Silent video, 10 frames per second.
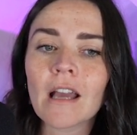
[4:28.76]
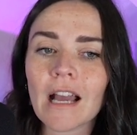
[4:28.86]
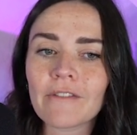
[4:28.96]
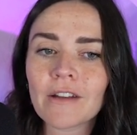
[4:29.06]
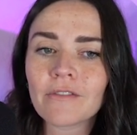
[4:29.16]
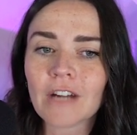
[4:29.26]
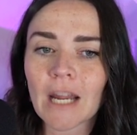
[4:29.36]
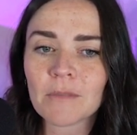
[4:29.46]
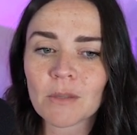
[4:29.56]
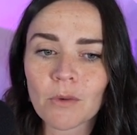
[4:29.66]
I find
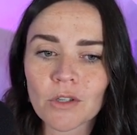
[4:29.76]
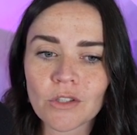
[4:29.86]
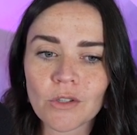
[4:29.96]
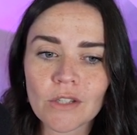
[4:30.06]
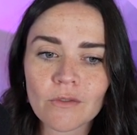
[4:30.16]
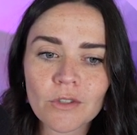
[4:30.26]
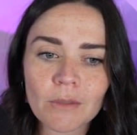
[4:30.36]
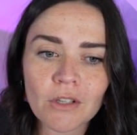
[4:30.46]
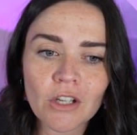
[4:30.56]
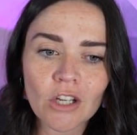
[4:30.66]
frames most useful. So
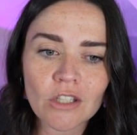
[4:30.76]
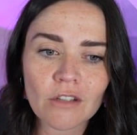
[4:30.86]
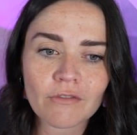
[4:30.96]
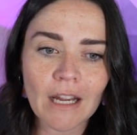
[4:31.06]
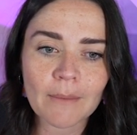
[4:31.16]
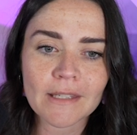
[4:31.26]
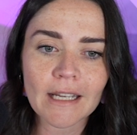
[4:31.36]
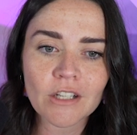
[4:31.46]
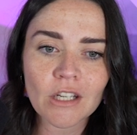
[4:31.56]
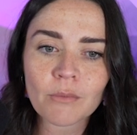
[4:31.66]
I'm going to go to the frame
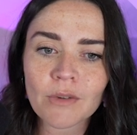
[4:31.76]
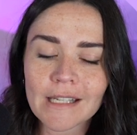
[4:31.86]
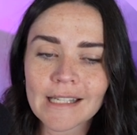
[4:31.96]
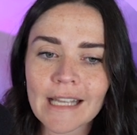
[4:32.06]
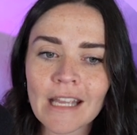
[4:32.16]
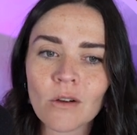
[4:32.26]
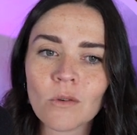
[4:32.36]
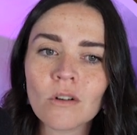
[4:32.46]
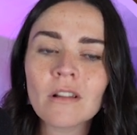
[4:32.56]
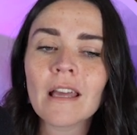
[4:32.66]
section, press see
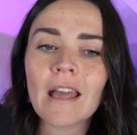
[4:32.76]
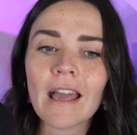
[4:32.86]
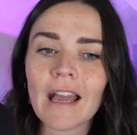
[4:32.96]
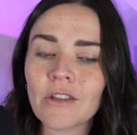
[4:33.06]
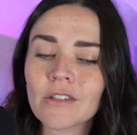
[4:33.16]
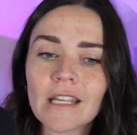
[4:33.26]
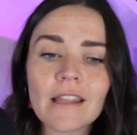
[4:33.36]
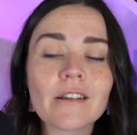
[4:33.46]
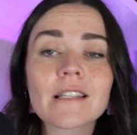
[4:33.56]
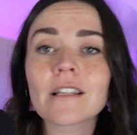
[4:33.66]
all, and you'll see
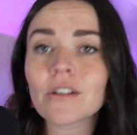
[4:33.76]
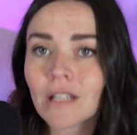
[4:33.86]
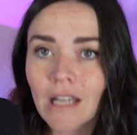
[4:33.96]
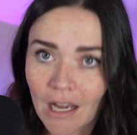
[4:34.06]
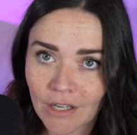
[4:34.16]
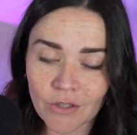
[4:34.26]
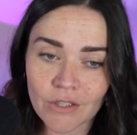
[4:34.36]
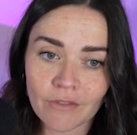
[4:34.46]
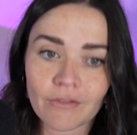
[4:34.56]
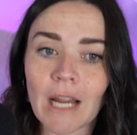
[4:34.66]
there is literally
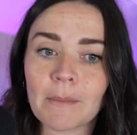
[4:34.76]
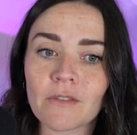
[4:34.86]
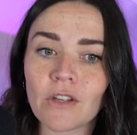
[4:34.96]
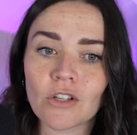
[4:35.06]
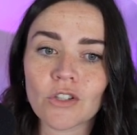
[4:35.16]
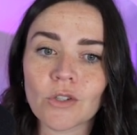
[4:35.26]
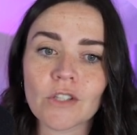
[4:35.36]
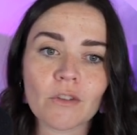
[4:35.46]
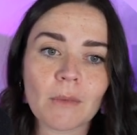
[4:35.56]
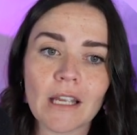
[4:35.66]
hundreds of frames for you to
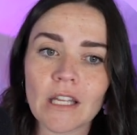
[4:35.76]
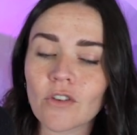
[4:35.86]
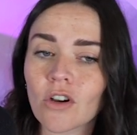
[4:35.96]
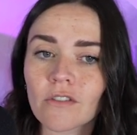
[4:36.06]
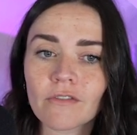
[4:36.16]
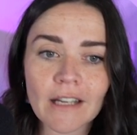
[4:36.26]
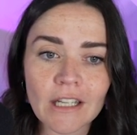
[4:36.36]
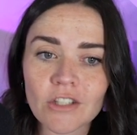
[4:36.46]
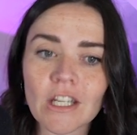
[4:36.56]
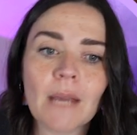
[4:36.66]
choose from here. You've got
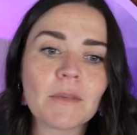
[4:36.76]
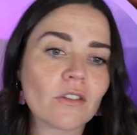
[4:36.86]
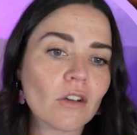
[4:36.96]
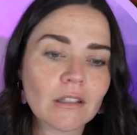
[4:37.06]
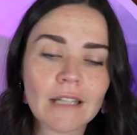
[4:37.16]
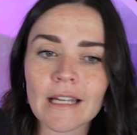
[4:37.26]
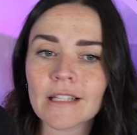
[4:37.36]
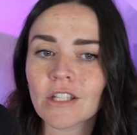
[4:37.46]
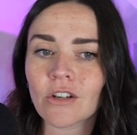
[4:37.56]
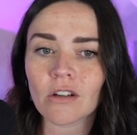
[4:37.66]
funky shapes, you've got
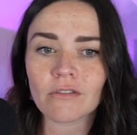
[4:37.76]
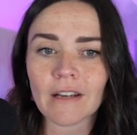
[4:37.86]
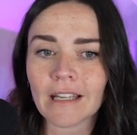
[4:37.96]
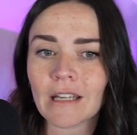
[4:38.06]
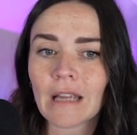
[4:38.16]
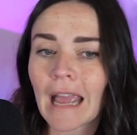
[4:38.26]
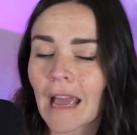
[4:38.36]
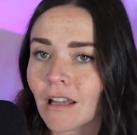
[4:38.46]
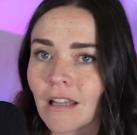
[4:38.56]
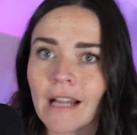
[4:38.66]
letters, you've got funky
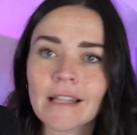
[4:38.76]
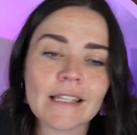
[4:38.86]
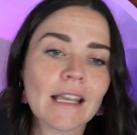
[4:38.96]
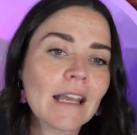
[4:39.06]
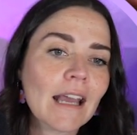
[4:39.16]
outlines,